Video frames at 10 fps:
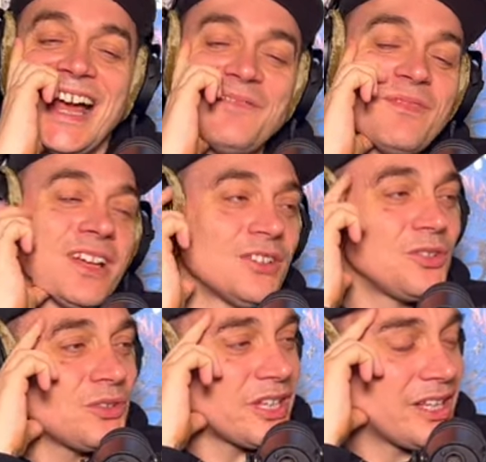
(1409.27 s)
um,
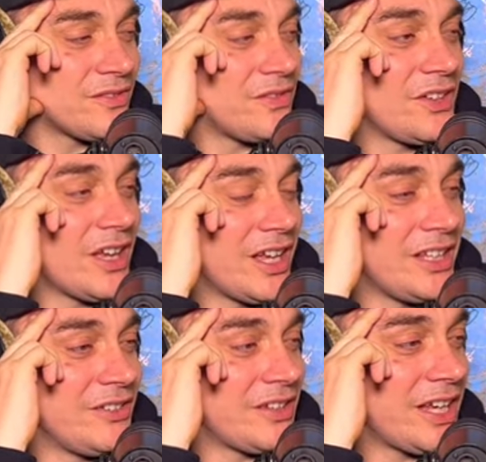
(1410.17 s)
talking of uh,
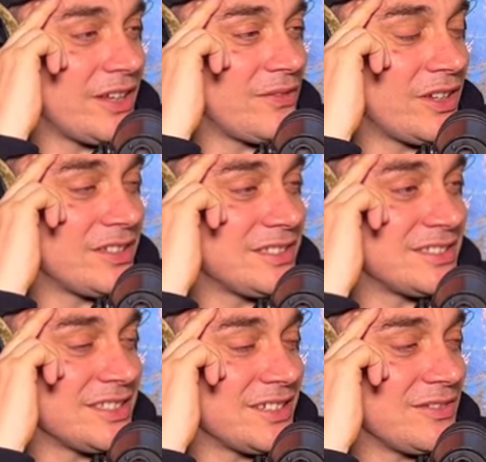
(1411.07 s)
UK
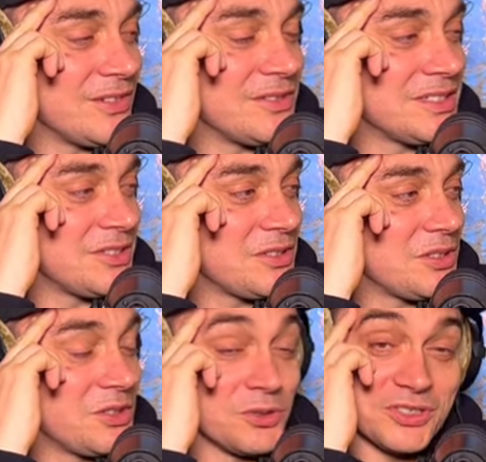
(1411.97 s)
versus uh, well t-
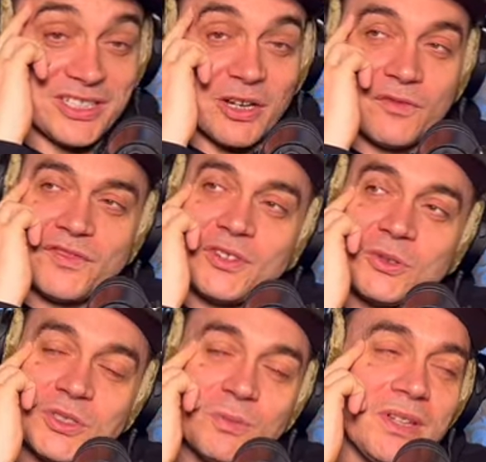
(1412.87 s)
yourself,
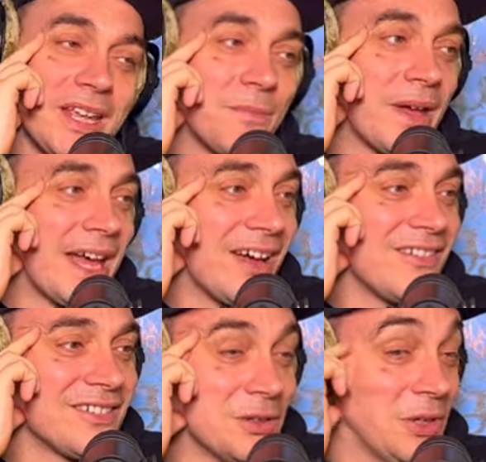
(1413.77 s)
talk to me
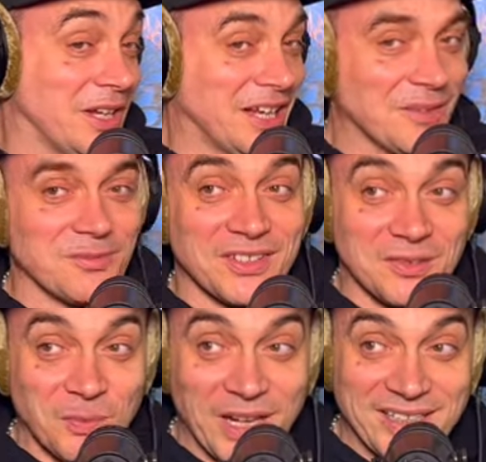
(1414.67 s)
about. Here comes a
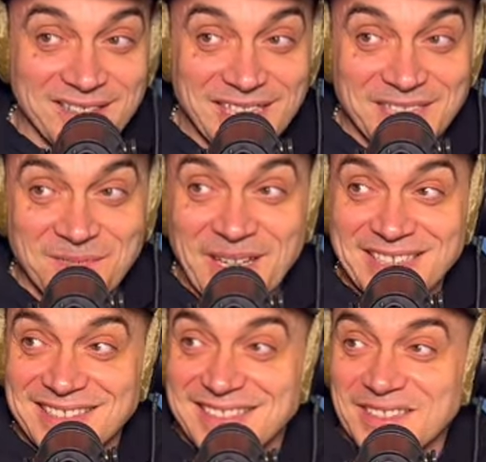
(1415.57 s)
spicy,
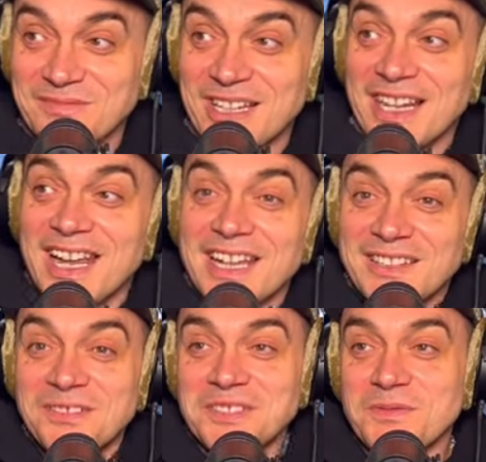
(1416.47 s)
spicy subject.
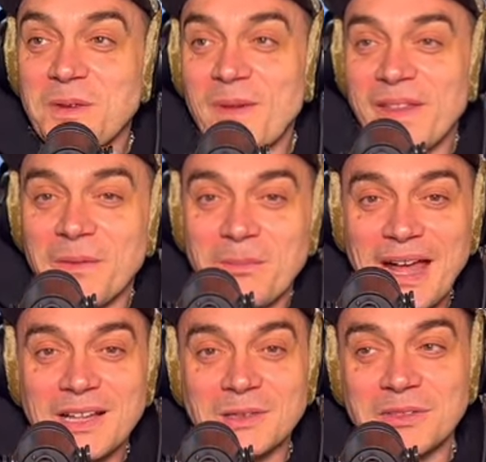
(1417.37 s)
Talk to me about the
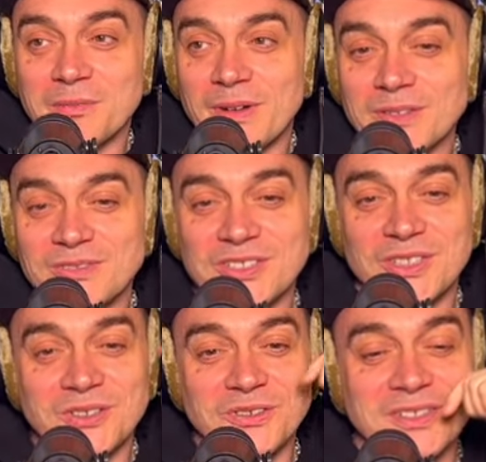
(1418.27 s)
battle with Mode
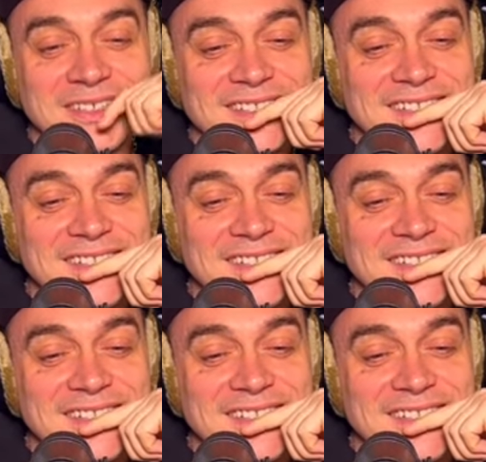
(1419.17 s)
Two.